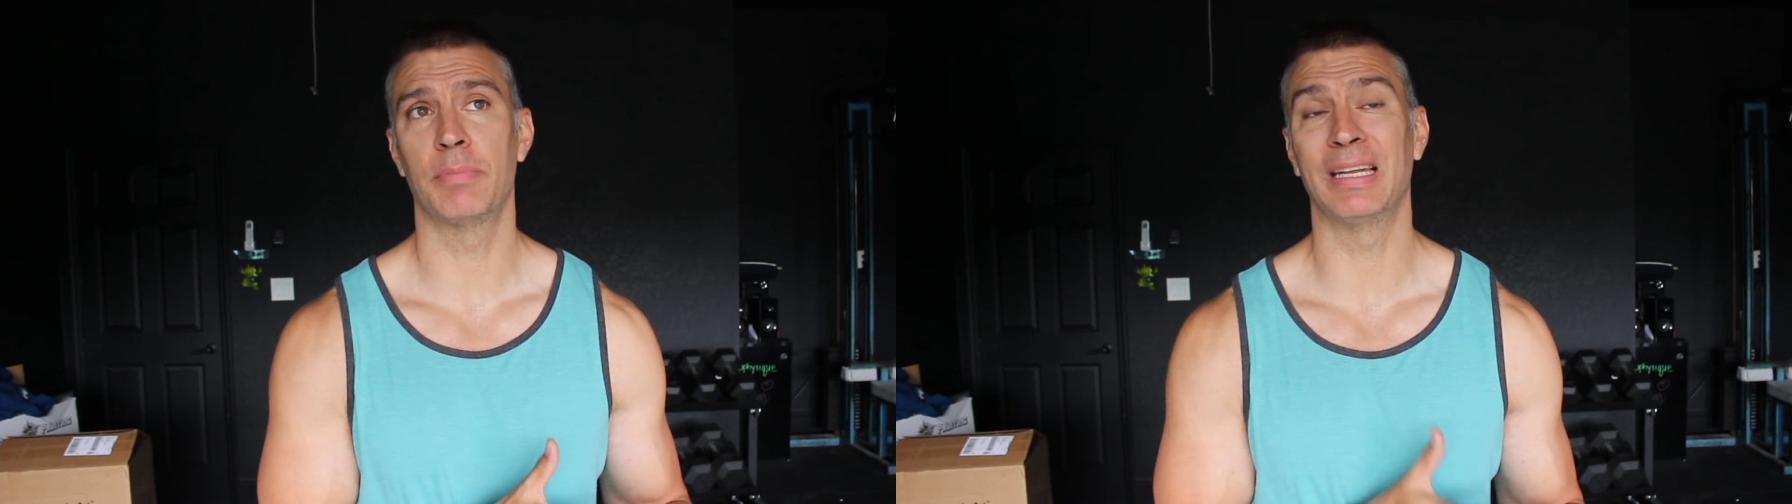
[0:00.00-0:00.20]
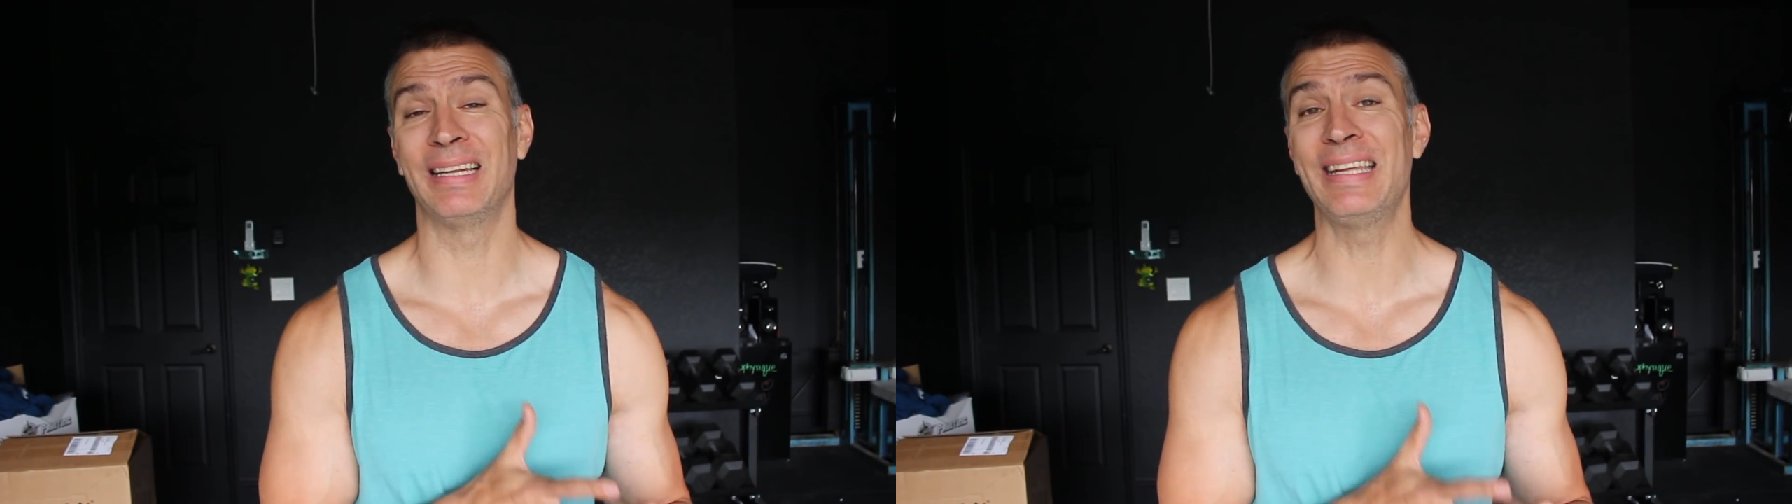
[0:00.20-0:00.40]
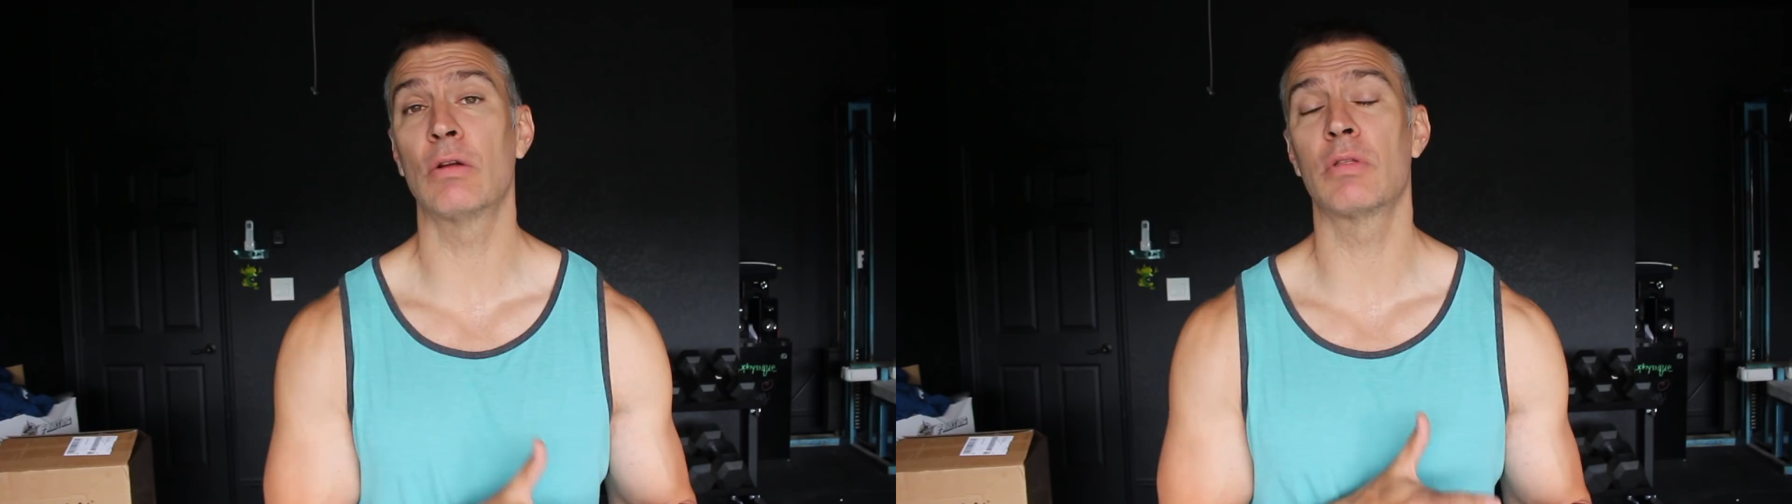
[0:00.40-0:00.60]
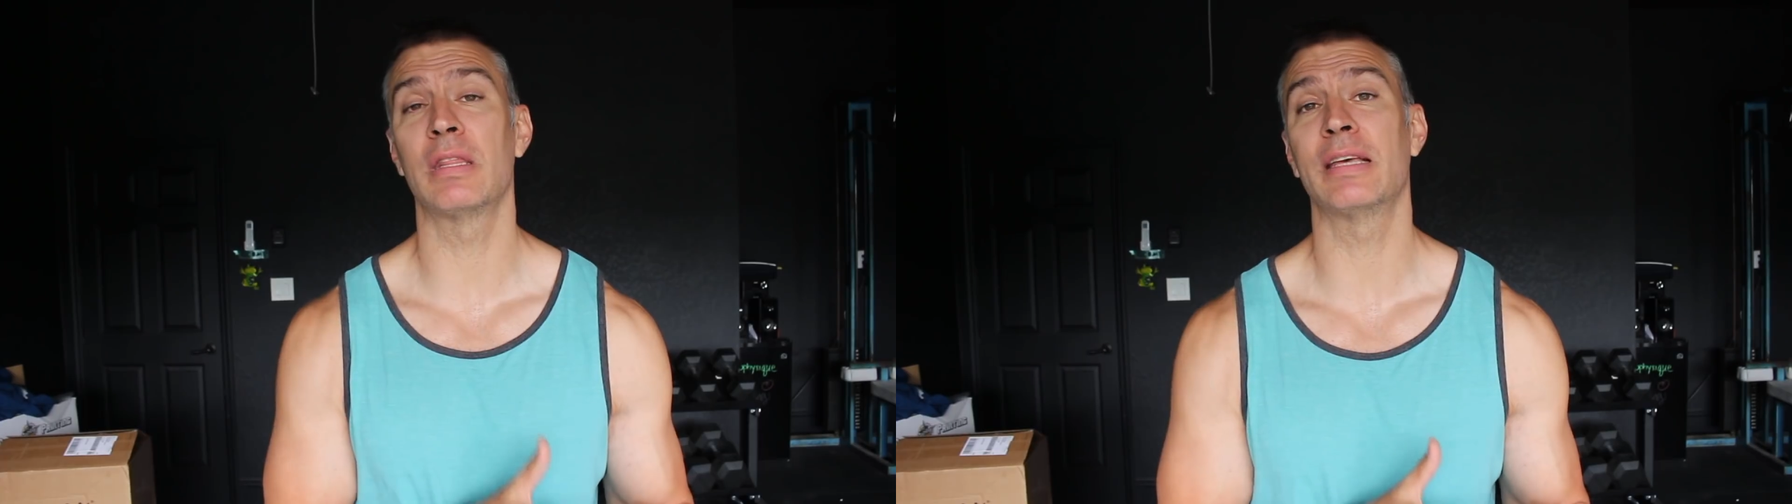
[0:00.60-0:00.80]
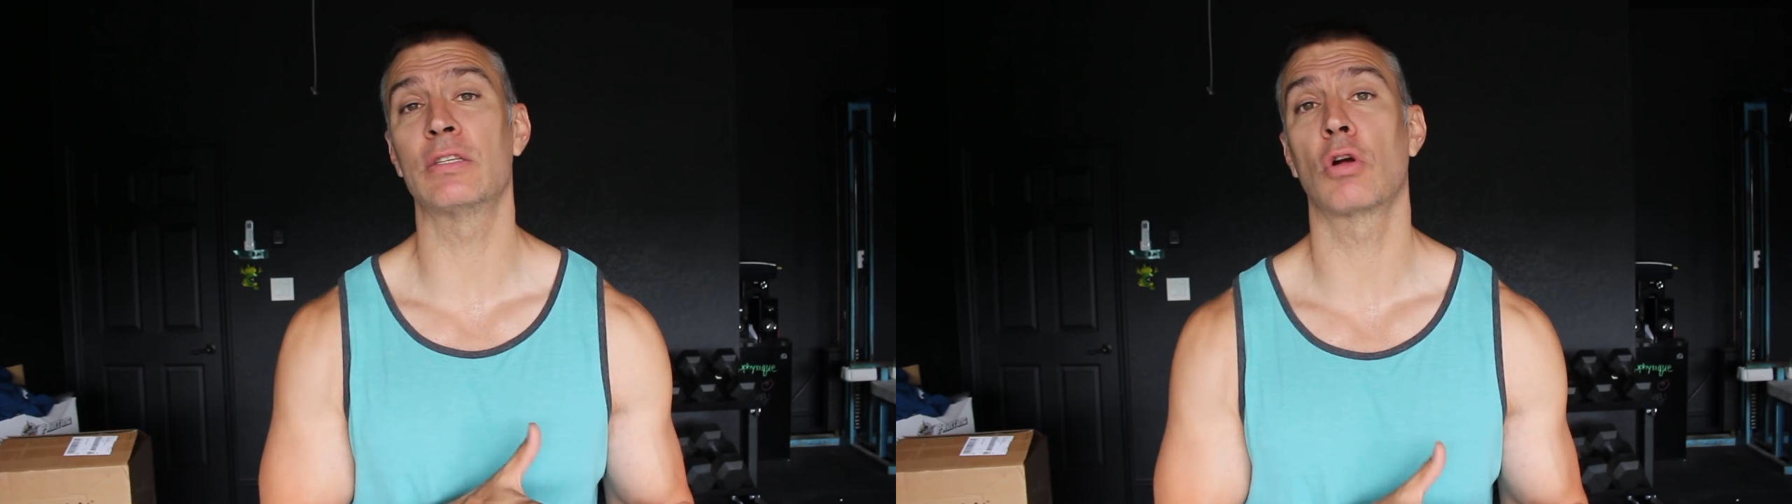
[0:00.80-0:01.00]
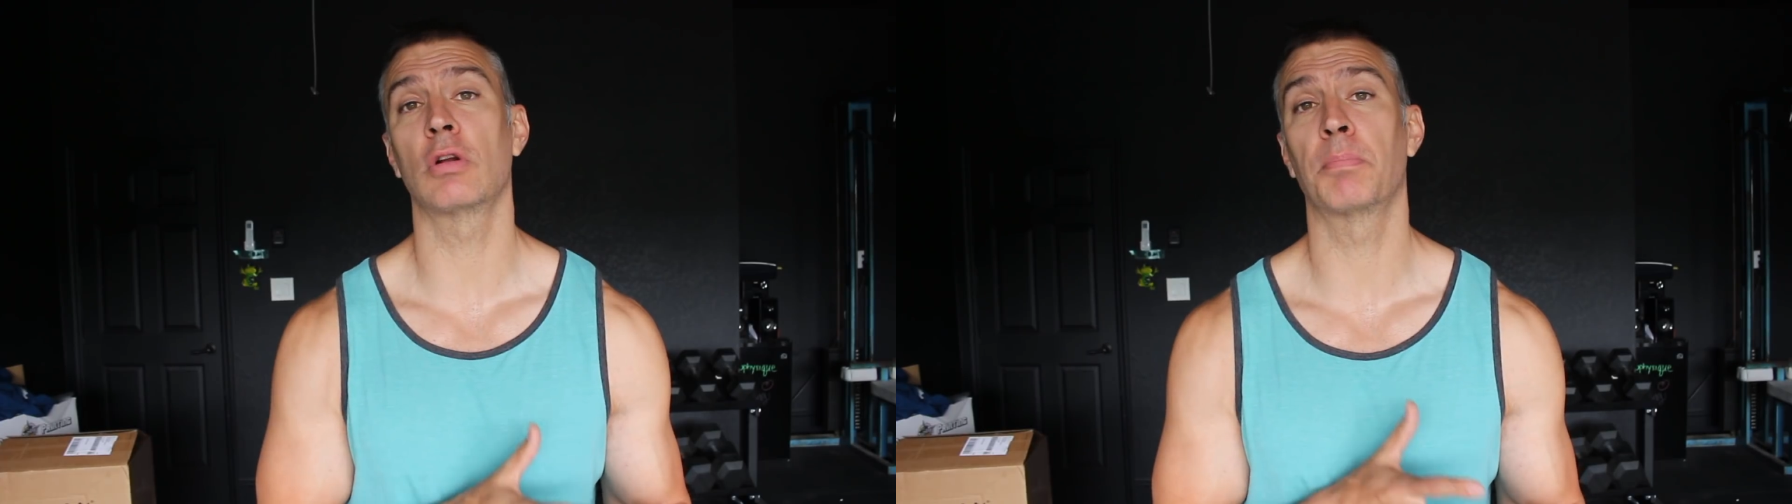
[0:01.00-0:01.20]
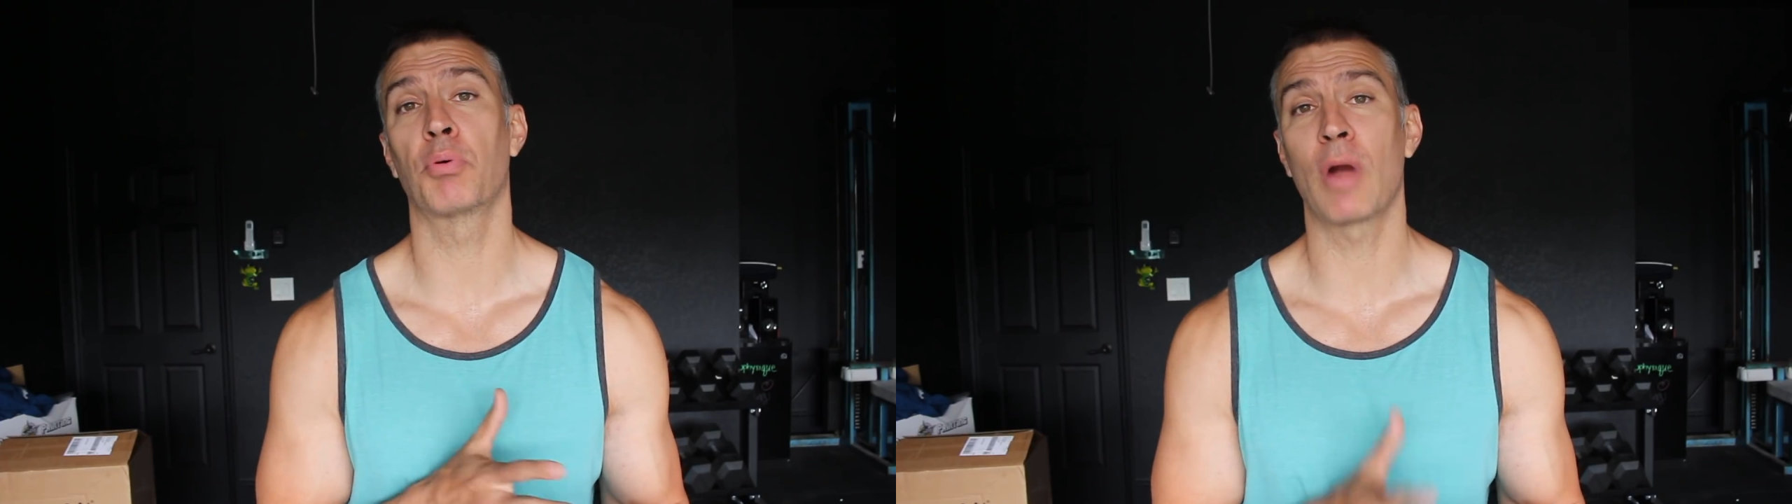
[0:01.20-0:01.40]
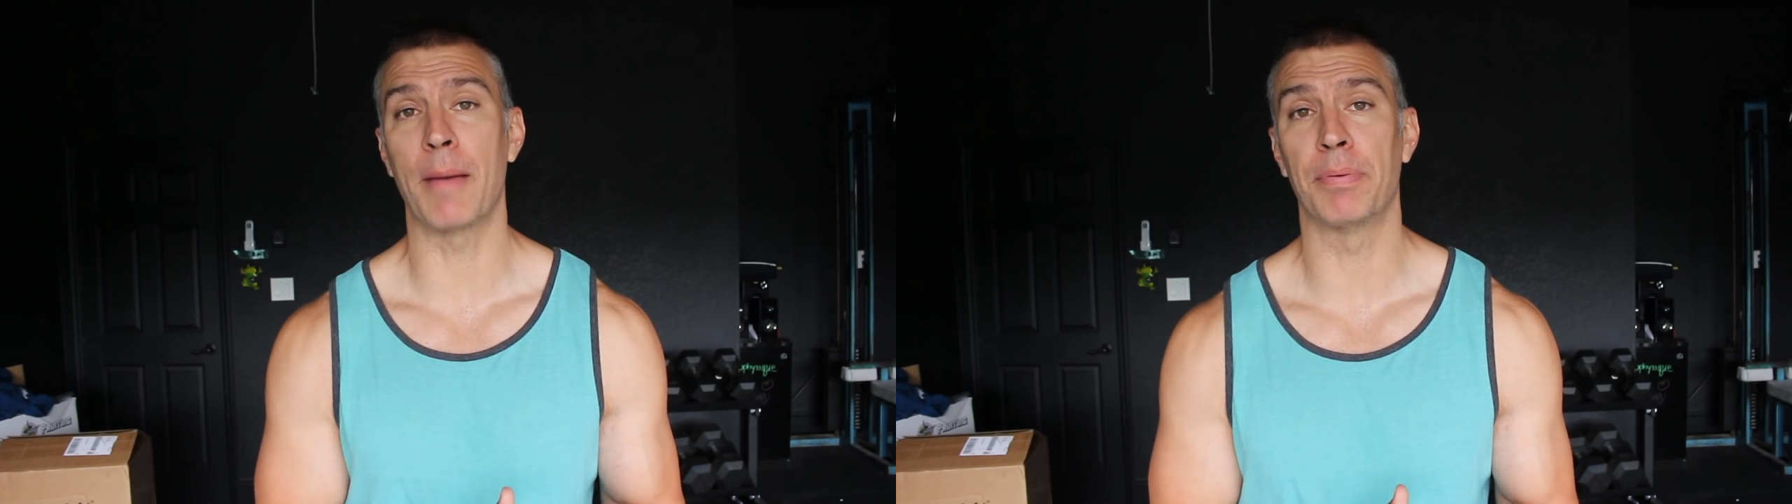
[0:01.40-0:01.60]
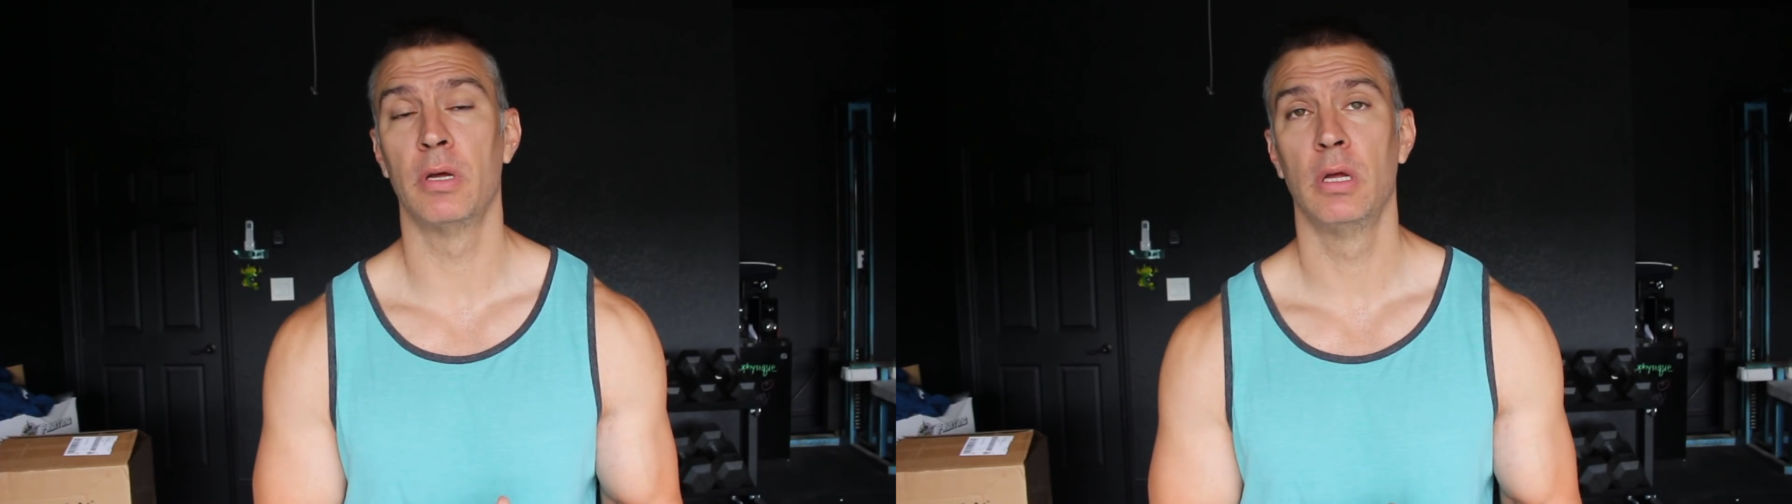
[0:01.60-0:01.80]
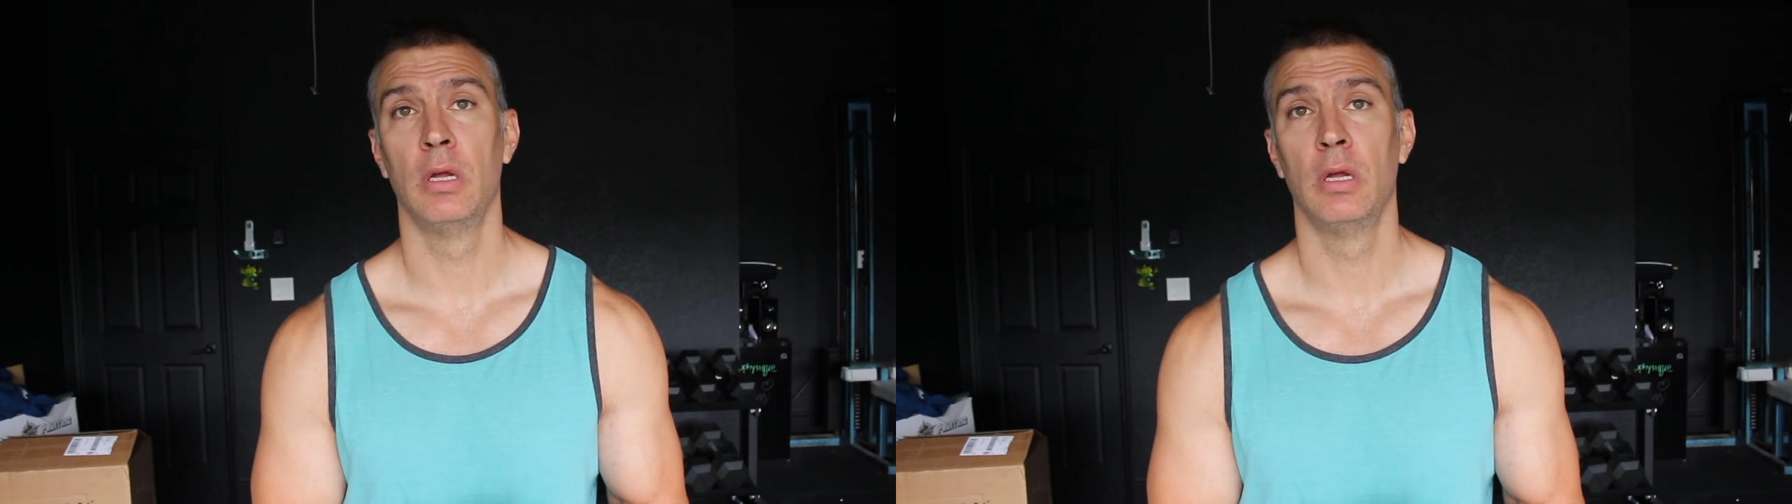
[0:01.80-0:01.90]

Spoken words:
but leaner than they started prep.